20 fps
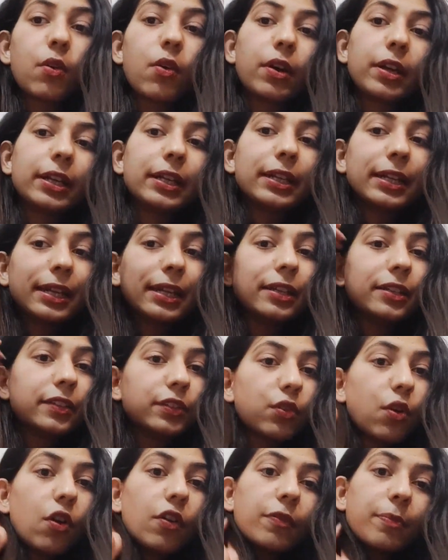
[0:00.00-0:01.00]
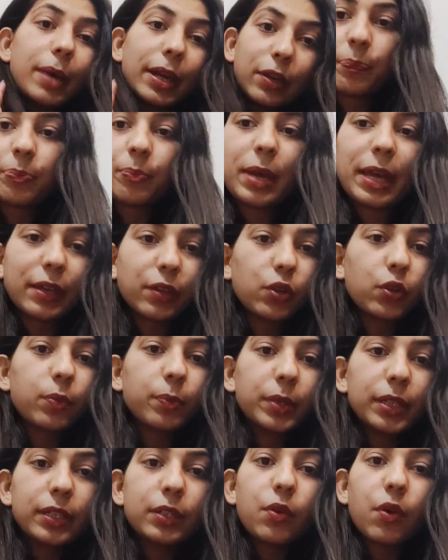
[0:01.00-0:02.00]
or indicators of
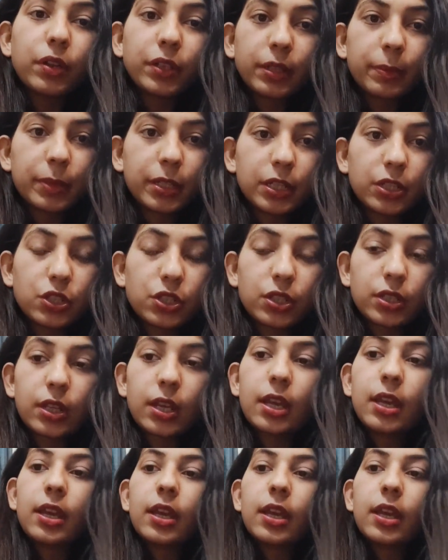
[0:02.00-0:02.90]
microbial contamination.